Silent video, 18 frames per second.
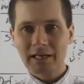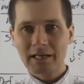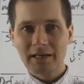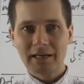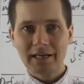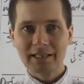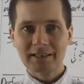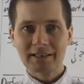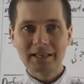
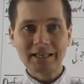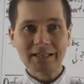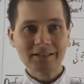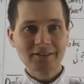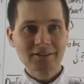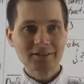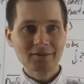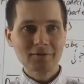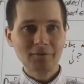I think
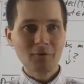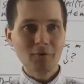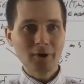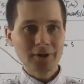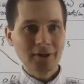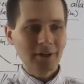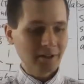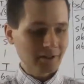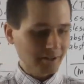it's the
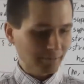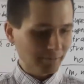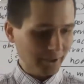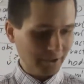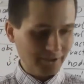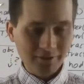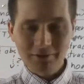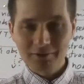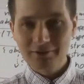14th, but
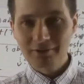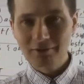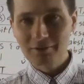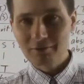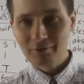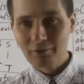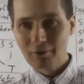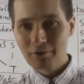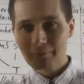don't
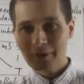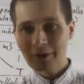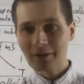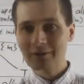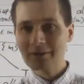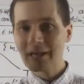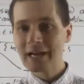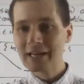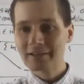quote me on
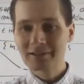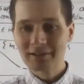that.